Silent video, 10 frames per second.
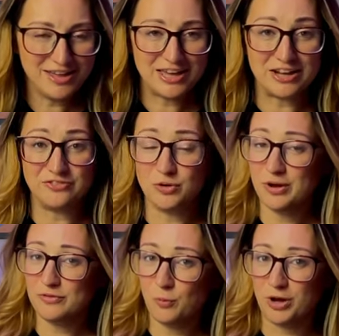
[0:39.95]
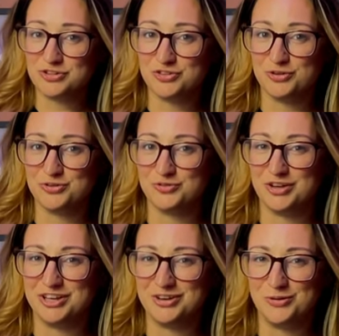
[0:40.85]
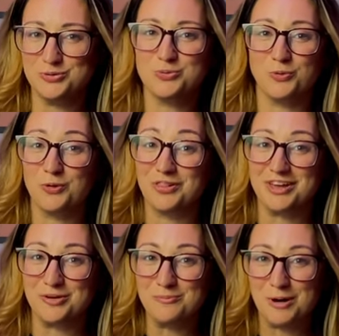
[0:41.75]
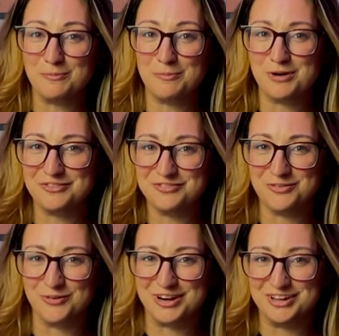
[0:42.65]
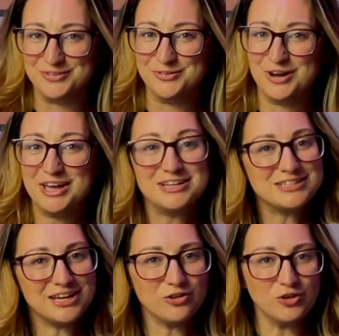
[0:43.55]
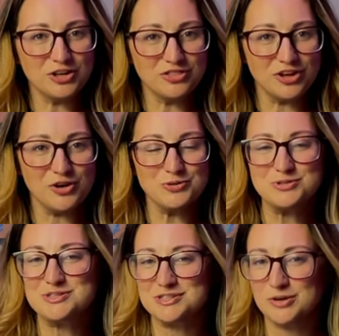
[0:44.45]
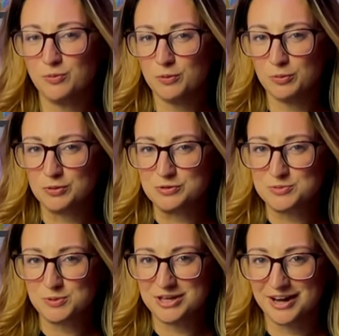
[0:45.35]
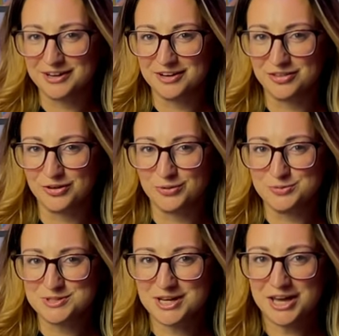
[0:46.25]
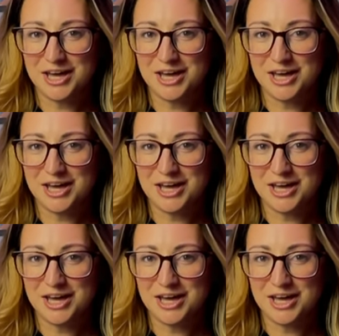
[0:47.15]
And if you haven't watched those videos, we'll link them up above for you. Take a look at those, see what pulls we got out of those.